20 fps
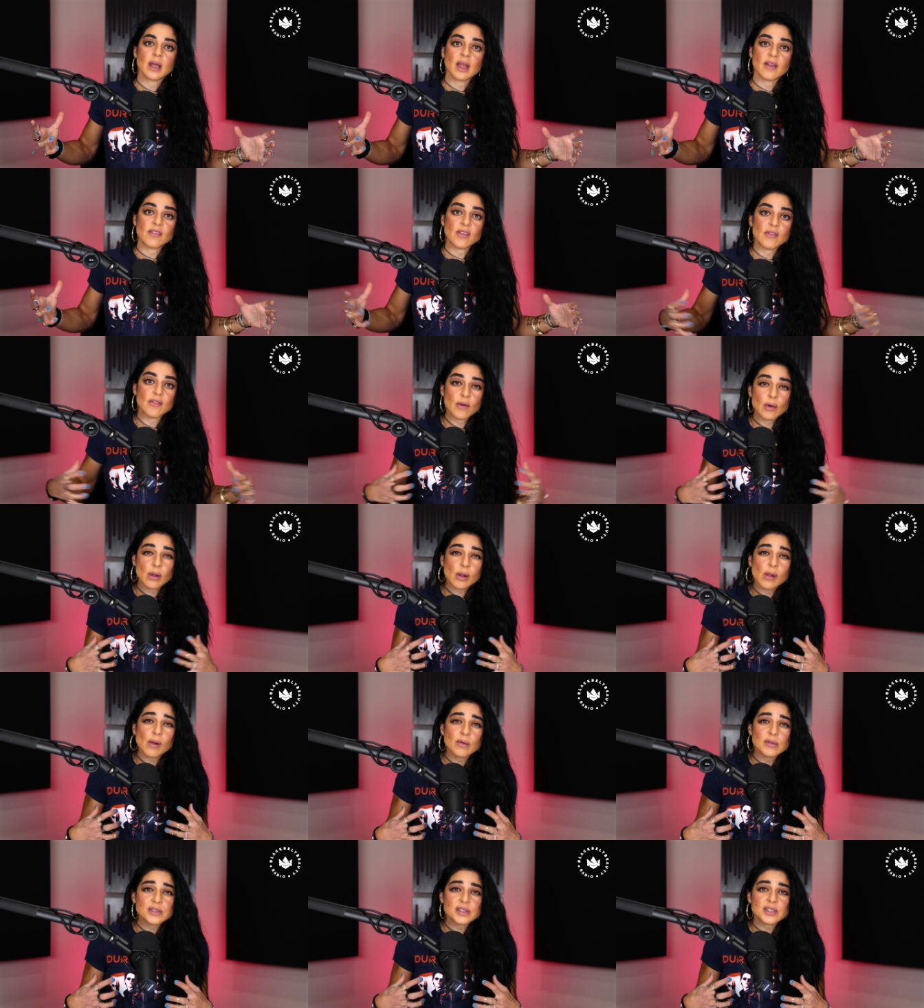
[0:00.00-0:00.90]
If you feel
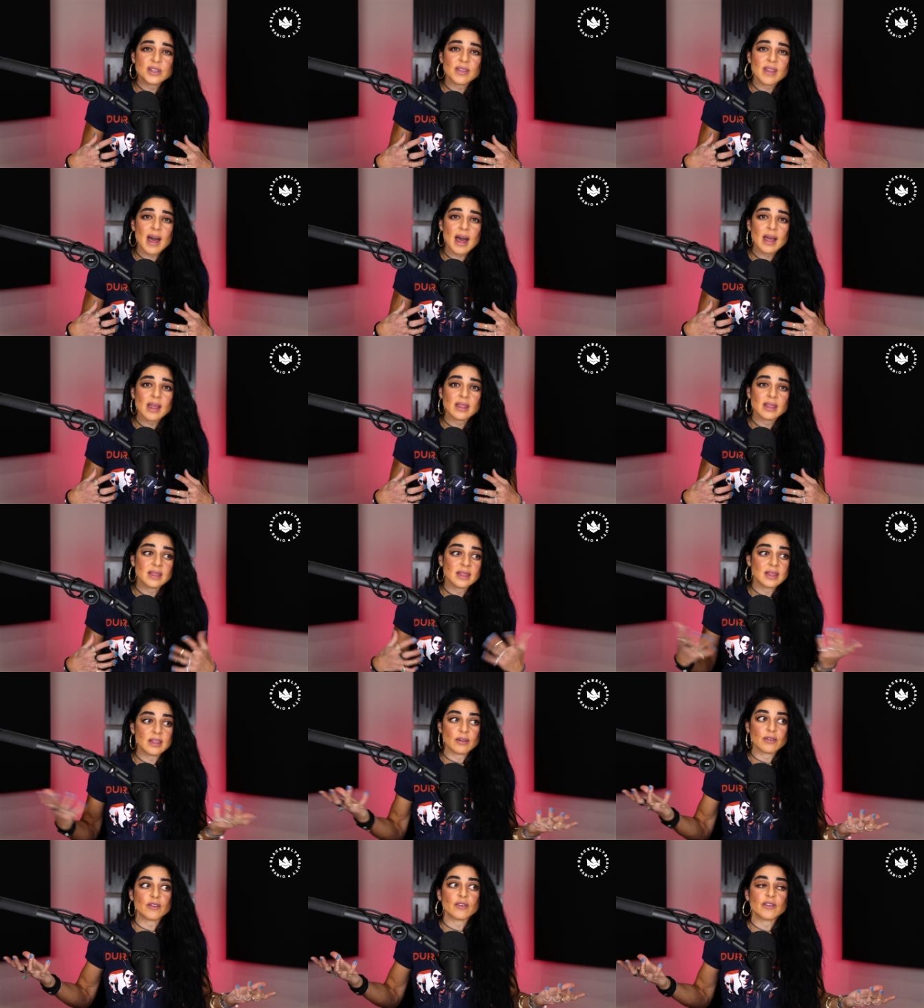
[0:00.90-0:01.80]
closed in that,
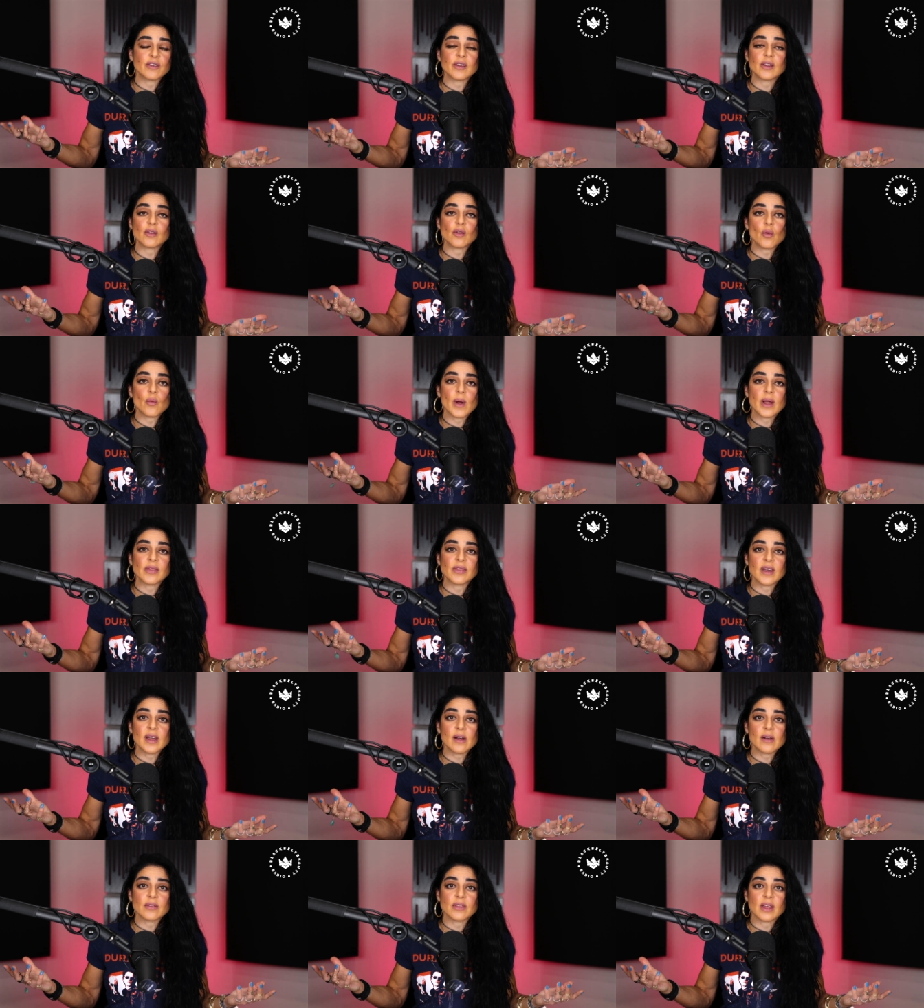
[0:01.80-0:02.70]
there's a signal right
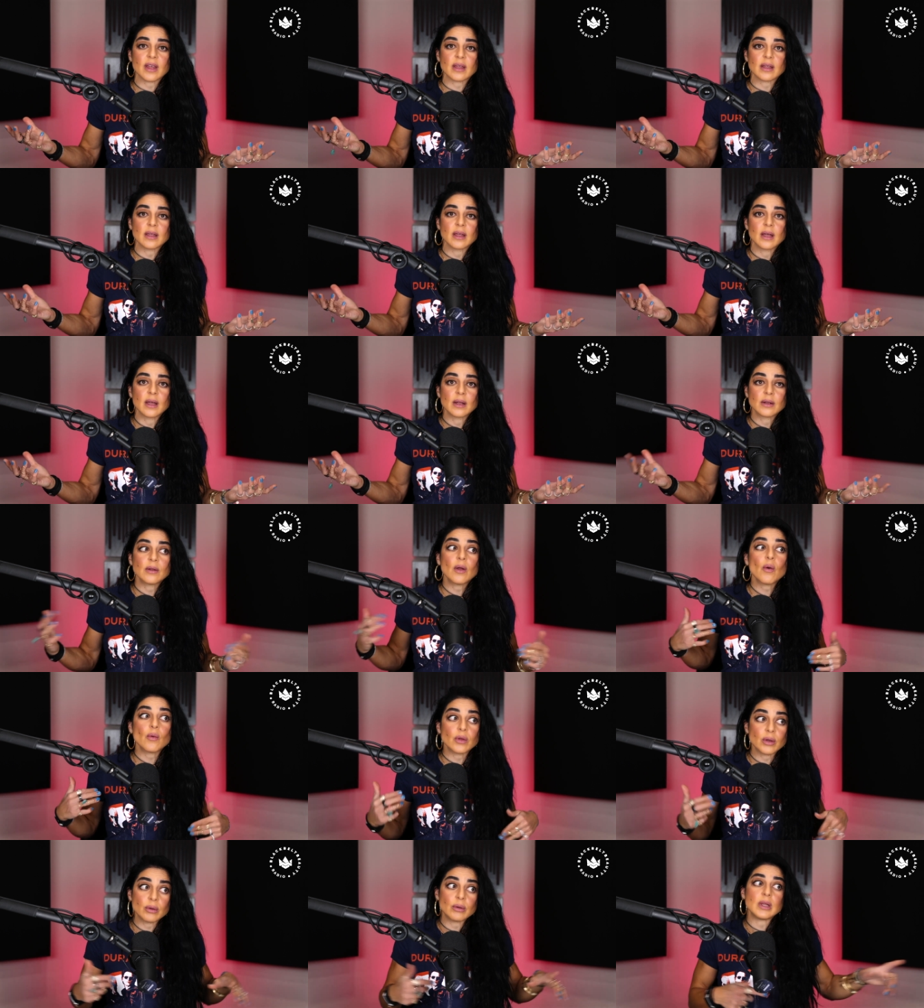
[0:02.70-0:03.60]
there that
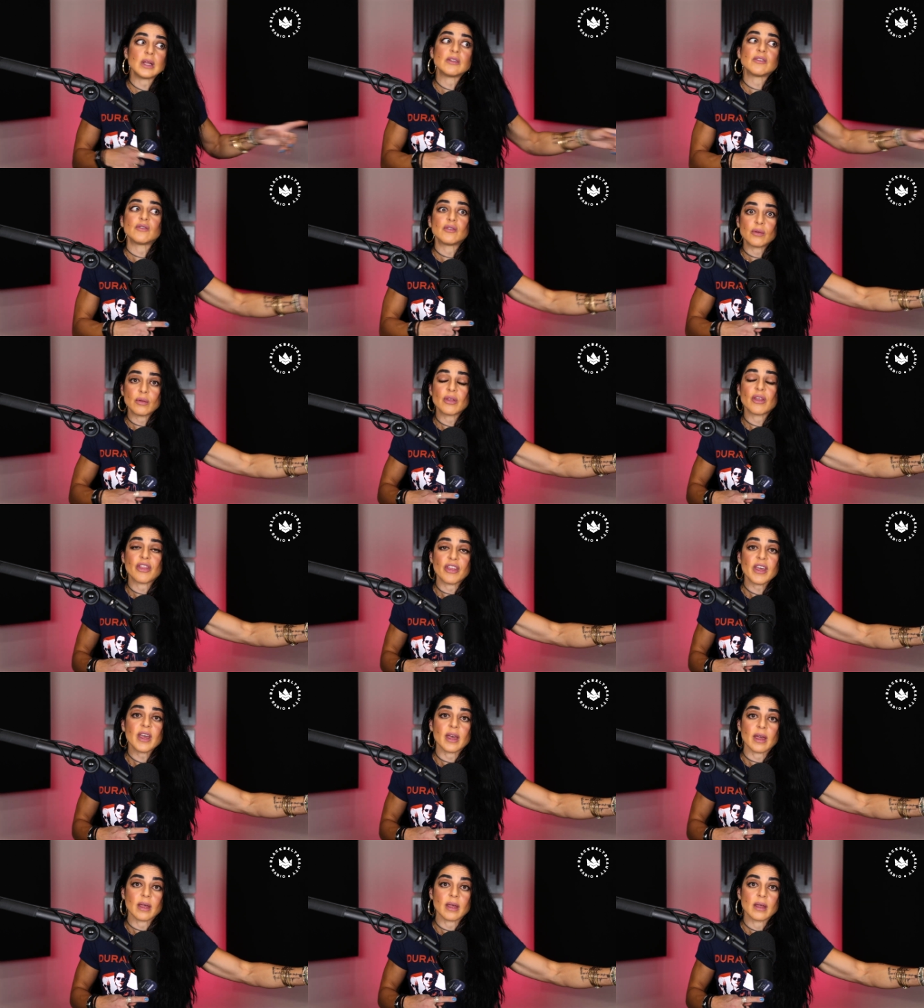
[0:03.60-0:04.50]
no, you need to do the
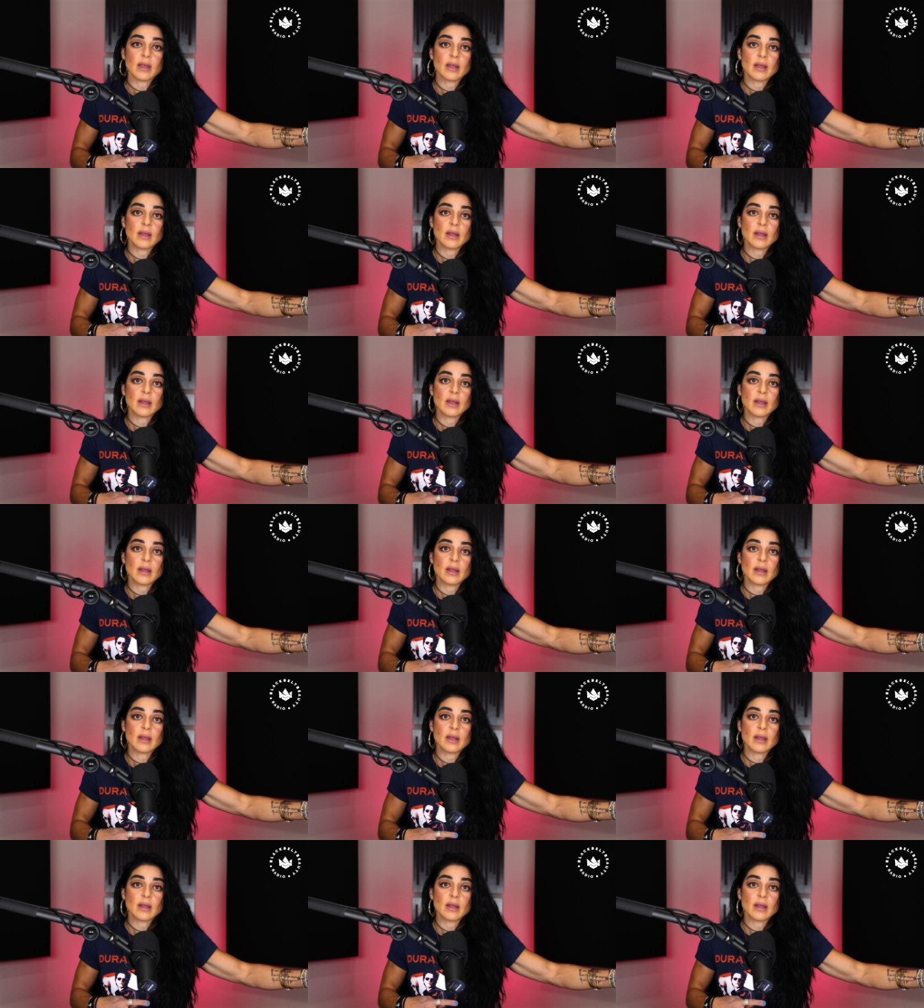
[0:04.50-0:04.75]
thing.